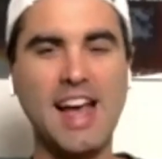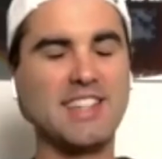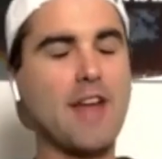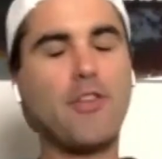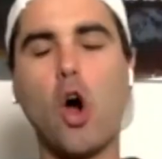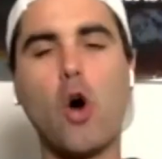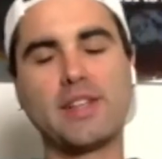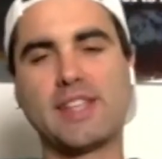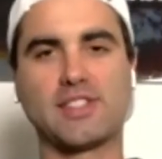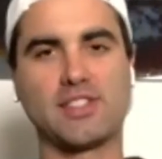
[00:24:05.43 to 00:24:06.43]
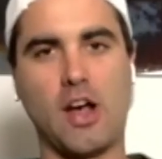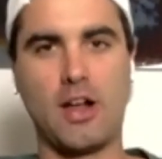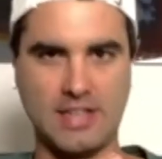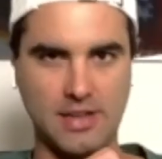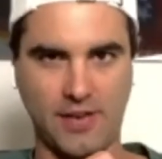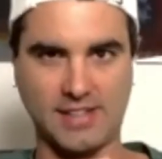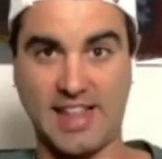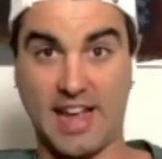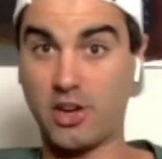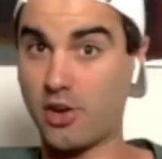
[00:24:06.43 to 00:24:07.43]
Denver always has a solid defense and
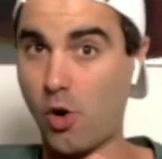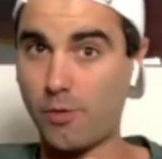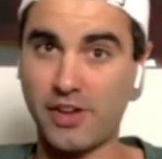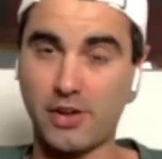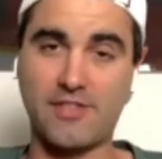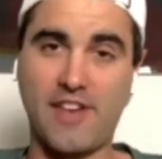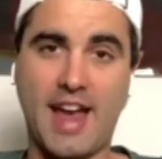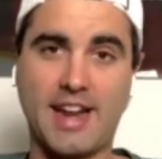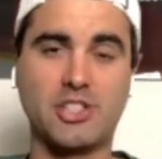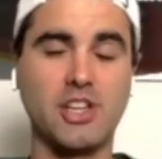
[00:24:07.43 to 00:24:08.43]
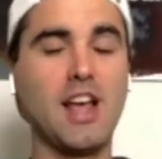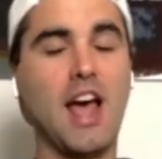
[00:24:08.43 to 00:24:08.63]
that good home field advantage.